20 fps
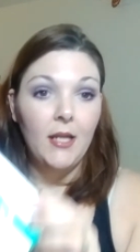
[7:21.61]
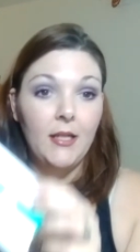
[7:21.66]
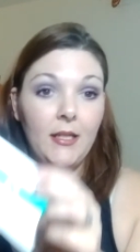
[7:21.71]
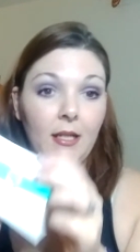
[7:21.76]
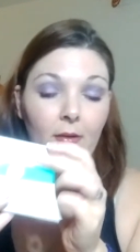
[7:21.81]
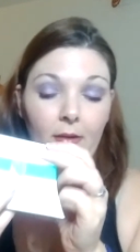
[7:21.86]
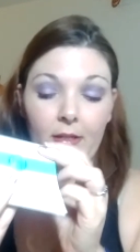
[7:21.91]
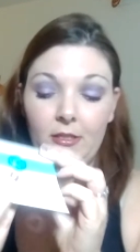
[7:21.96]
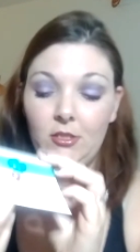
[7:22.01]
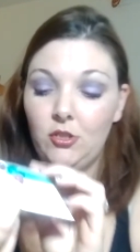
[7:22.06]

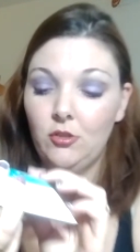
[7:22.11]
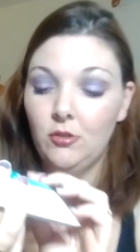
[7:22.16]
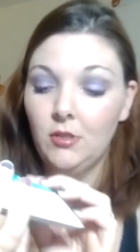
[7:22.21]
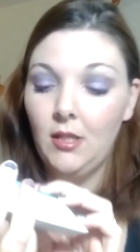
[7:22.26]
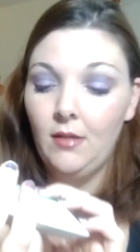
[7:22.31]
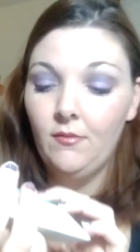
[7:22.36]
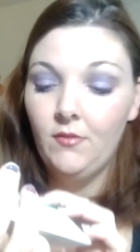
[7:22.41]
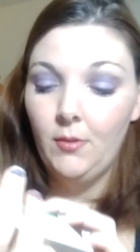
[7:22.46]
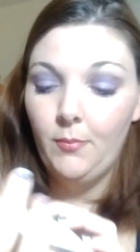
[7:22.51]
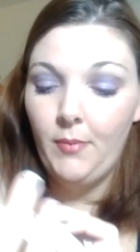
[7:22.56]
Now, I do
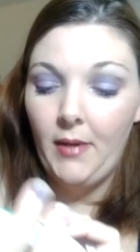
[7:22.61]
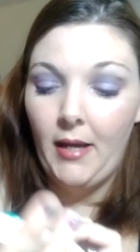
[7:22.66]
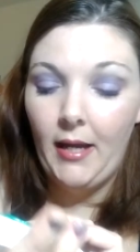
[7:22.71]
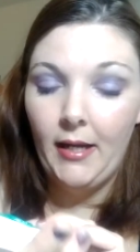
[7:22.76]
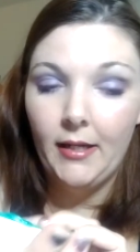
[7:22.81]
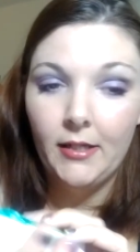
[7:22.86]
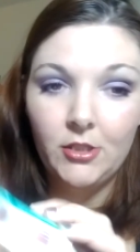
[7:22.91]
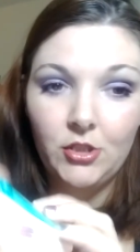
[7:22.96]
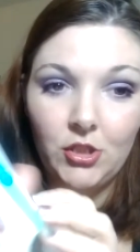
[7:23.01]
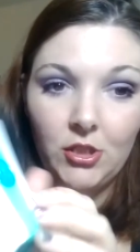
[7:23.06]
love the
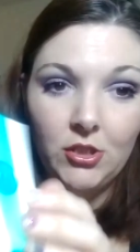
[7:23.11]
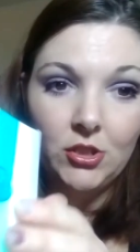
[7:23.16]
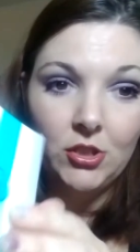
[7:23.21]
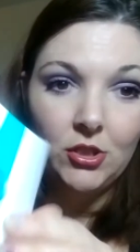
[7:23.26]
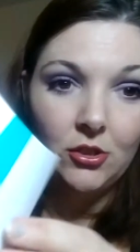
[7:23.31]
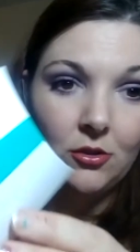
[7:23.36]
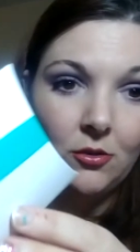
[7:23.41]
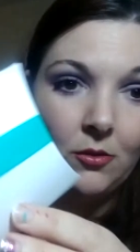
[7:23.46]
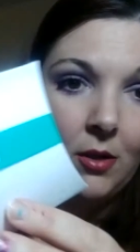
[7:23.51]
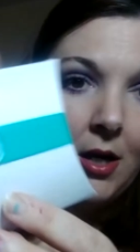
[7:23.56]
packaging
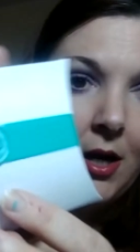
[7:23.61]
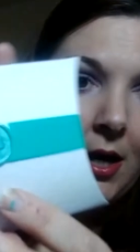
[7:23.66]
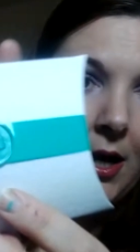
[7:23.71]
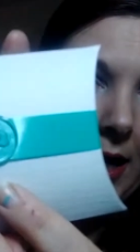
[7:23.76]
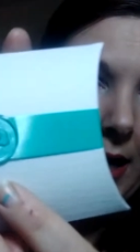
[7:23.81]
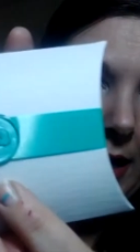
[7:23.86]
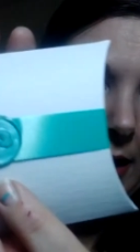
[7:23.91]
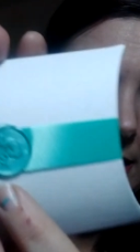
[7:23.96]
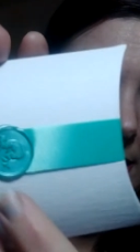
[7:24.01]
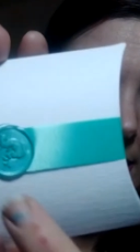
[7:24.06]
too.
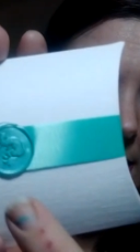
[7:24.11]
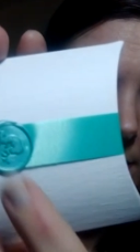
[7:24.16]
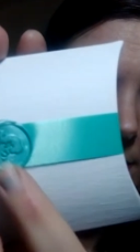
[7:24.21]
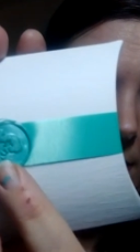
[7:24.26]
I love